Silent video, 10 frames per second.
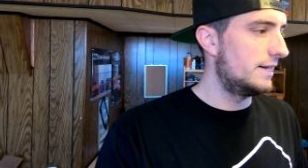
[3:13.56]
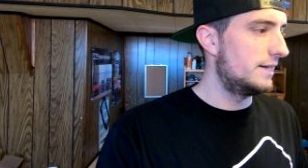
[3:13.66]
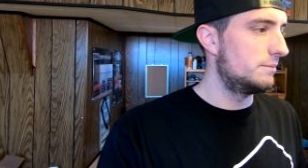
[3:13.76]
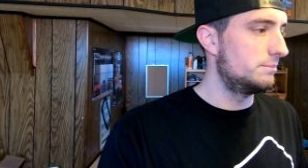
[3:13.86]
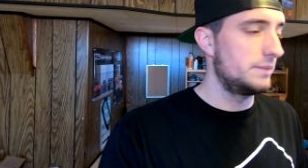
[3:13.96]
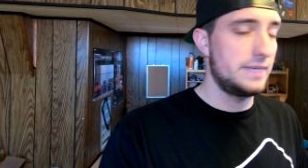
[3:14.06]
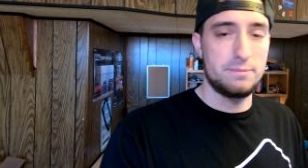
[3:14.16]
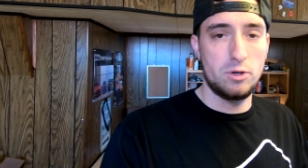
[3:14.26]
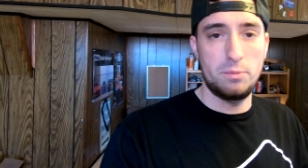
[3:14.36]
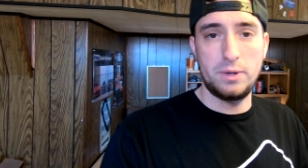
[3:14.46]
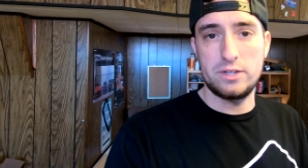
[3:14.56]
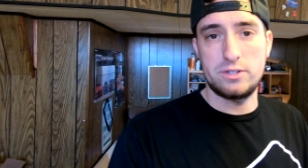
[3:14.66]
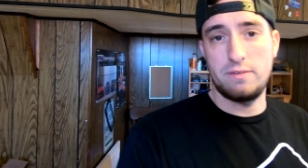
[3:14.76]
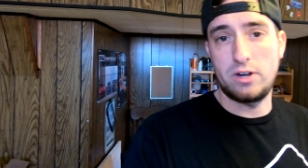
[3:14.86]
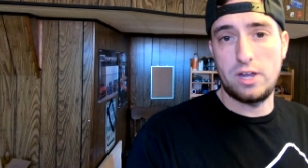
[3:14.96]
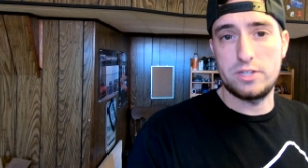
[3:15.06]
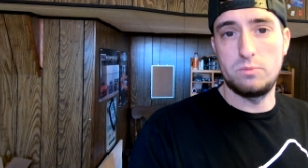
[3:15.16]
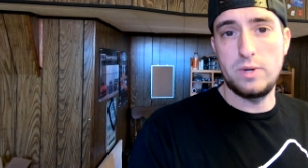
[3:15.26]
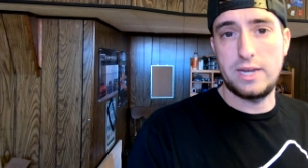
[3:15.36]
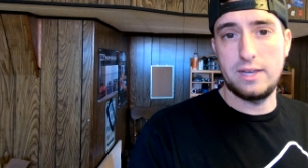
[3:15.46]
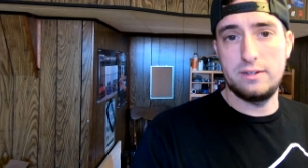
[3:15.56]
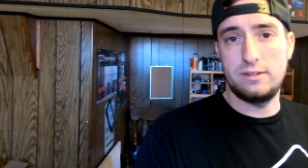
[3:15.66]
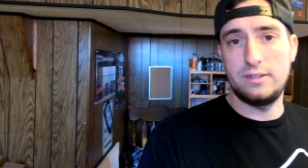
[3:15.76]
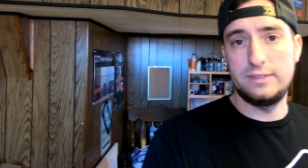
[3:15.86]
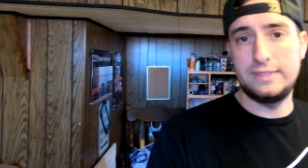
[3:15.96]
Um, but yeah, hope you guys are having an awesome weekend.